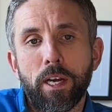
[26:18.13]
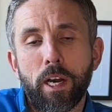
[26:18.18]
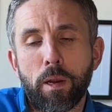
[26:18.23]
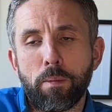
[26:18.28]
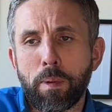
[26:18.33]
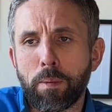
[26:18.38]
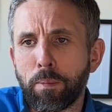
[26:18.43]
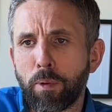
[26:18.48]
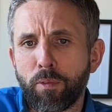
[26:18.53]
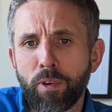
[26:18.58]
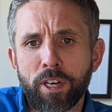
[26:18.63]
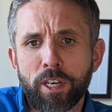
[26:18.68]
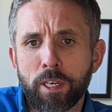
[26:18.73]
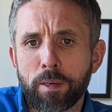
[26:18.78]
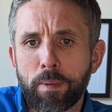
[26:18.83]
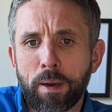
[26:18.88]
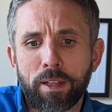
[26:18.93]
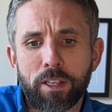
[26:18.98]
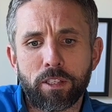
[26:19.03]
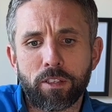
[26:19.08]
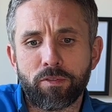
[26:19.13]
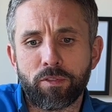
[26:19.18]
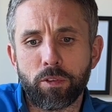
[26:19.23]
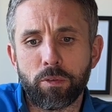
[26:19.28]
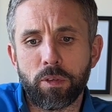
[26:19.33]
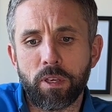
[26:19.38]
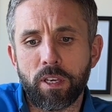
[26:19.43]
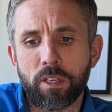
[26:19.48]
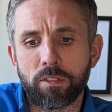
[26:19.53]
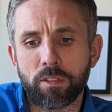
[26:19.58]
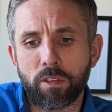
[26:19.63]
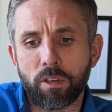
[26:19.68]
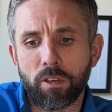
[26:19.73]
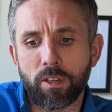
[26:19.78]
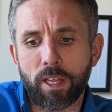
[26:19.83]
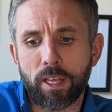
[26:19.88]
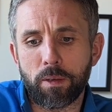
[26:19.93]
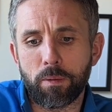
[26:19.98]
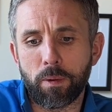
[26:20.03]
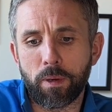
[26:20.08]
remember reading about this a few years ago,
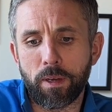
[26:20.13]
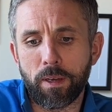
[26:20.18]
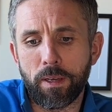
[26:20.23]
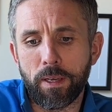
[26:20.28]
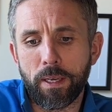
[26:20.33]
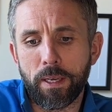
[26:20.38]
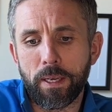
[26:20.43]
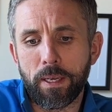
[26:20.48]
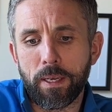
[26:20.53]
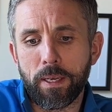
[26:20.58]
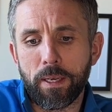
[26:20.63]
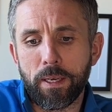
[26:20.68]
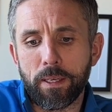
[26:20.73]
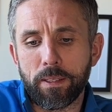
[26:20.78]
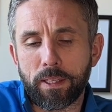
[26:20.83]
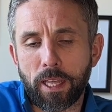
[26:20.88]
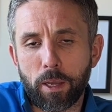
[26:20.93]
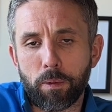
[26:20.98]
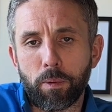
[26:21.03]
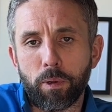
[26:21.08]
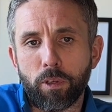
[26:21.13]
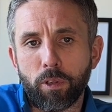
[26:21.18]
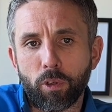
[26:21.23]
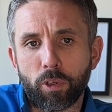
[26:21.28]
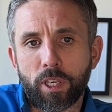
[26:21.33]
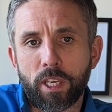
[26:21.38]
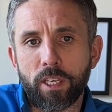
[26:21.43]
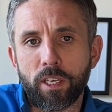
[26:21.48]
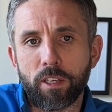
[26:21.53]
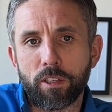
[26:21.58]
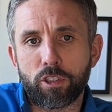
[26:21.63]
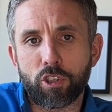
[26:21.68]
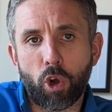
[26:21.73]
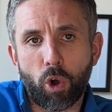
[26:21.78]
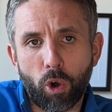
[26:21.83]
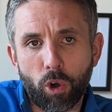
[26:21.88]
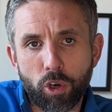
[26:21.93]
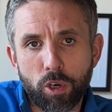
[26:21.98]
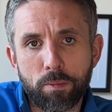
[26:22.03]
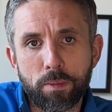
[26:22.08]
they were looking at
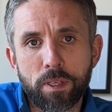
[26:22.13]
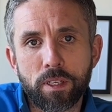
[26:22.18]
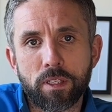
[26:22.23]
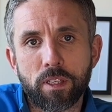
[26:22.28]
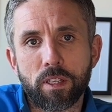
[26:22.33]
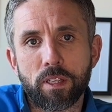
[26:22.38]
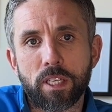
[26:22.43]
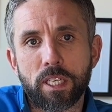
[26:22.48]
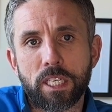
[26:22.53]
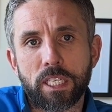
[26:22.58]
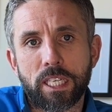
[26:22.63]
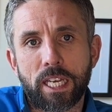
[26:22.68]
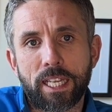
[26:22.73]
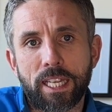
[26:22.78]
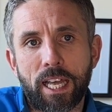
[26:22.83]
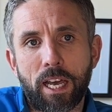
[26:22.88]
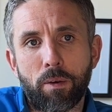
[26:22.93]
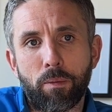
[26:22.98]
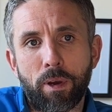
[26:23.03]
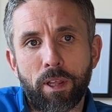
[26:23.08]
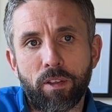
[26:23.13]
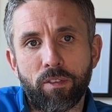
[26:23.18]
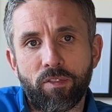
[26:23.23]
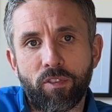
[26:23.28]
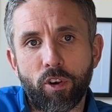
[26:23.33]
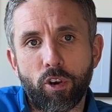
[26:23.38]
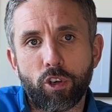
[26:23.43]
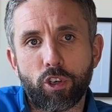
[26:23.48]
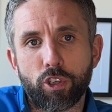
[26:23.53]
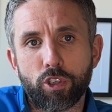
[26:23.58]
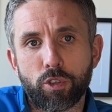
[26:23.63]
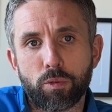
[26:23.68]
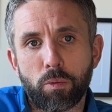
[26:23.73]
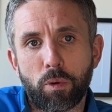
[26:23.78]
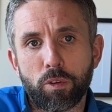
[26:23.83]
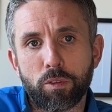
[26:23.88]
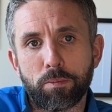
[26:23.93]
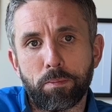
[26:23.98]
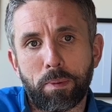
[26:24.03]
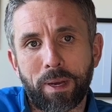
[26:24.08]
tournaments and things like that where the focus
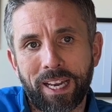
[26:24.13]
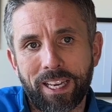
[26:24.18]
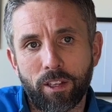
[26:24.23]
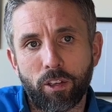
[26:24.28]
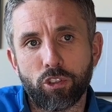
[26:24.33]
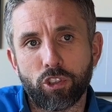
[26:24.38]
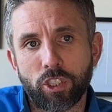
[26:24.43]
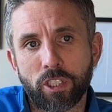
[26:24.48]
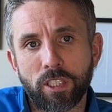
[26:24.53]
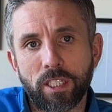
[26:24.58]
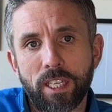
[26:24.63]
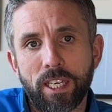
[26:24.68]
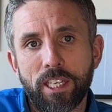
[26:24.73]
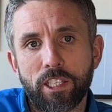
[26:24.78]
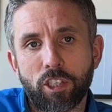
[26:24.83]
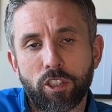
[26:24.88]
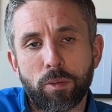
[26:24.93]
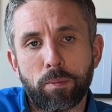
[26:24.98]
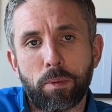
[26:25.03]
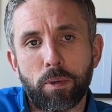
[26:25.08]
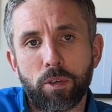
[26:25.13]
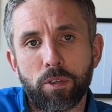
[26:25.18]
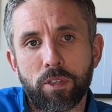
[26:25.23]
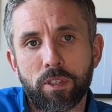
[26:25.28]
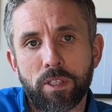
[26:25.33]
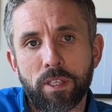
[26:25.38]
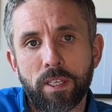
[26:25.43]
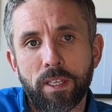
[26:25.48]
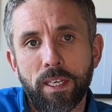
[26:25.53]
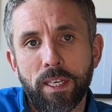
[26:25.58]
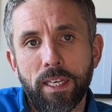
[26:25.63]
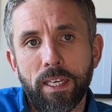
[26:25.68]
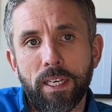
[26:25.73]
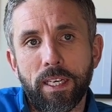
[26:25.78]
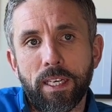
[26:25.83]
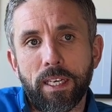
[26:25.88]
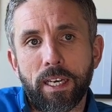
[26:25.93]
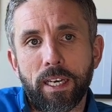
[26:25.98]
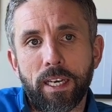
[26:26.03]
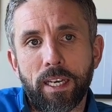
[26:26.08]
was biological age as opposed to
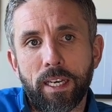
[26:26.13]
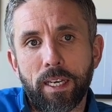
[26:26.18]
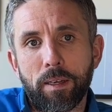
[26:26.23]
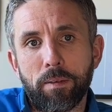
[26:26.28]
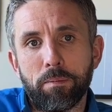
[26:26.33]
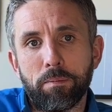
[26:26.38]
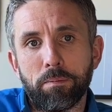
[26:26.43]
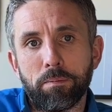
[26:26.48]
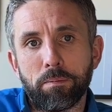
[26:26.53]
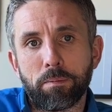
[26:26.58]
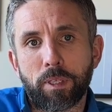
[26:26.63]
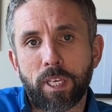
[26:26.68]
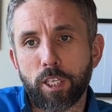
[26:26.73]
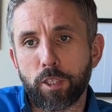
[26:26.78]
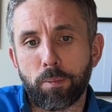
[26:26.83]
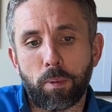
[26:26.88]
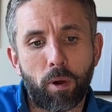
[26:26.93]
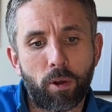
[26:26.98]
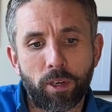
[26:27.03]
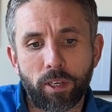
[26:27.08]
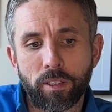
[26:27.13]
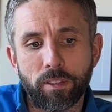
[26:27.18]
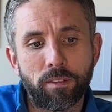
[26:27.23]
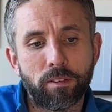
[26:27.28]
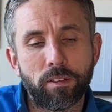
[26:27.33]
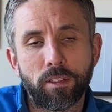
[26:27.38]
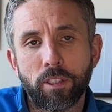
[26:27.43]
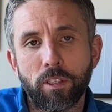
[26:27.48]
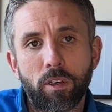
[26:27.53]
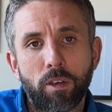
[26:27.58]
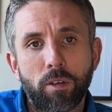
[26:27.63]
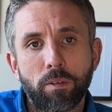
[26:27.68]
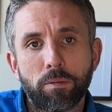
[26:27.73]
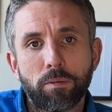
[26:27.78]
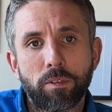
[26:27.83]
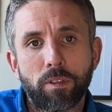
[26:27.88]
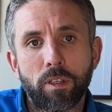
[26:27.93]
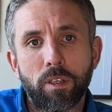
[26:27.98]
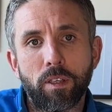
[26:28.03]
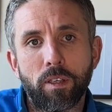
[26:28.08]
kids born in
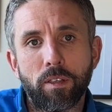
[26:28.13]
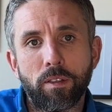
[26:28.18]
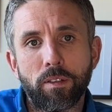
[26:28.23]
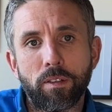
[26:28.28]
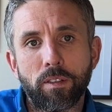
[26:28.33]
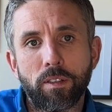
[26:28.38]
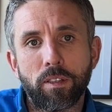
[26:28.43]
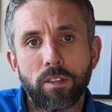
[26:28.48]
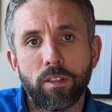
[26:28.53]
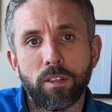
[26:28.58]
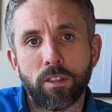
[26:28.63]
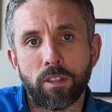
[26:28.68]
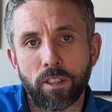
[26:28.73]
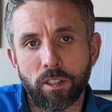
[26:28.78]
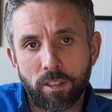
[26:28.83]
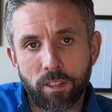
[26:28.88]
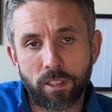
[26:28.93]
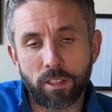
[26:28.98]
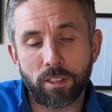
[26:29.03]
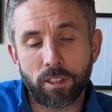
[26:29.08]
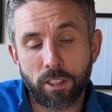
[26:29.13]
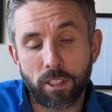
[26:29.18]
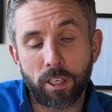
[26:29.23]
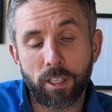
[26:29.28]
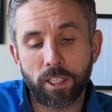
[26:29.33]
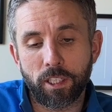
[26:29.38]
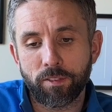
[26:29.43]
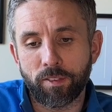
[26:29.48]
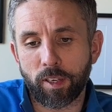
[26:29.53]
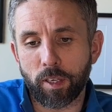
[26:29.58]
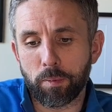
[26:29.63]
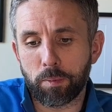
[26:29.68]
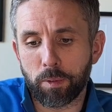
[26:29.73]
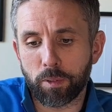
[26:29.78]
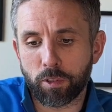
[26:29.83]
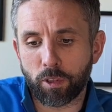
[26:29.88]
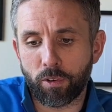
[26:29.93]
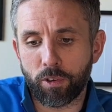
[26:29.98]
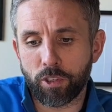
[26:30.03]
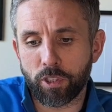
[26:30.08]
the early
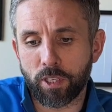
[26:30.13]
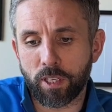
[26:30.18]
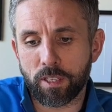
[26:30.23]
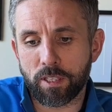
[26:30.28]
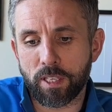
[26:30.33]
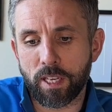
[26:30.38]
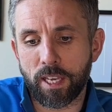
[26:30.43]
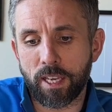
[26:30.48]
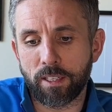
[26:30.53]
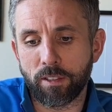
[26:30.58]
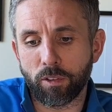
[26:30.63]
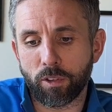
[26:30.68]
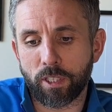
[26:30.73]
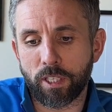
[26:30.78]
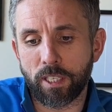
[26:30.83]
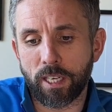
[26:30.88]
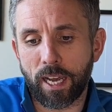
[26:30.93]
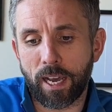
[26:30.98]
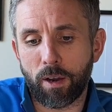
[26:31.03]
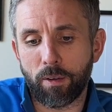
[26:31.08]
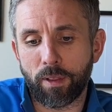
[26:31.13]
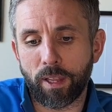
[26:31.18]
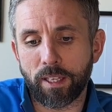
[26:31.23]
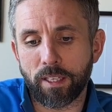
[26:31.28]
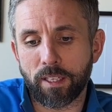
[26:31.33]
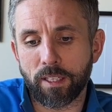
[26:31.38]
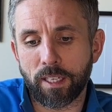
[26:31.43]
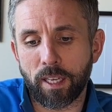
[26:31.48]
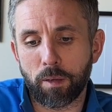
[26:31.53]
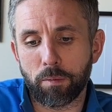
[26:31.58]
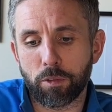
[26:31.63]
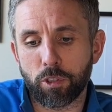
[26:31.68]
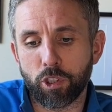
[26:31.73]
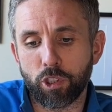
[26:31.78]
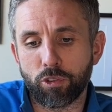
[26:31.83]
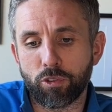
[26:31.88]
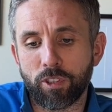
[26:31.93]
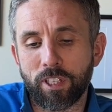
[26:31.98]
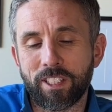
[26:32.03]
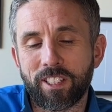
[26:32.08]
developers, should I say, and looking at how they can help
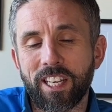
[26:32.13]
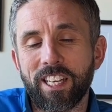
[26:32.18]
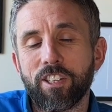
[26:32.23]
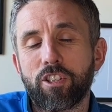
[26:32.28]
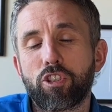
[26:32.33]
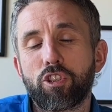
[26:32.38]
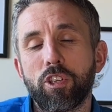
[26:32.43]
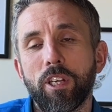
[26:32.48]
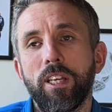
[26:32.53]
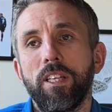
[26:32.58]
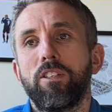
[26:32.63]
children. It's